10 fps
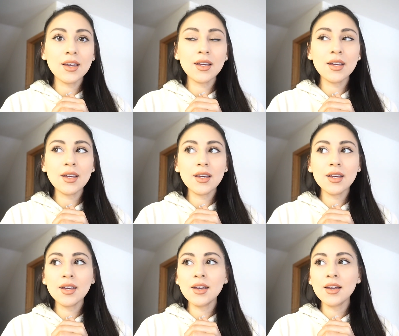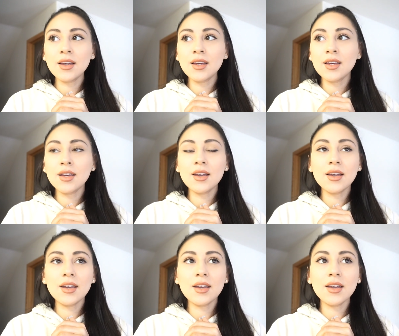
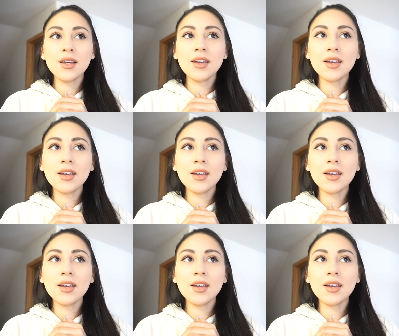[no speech]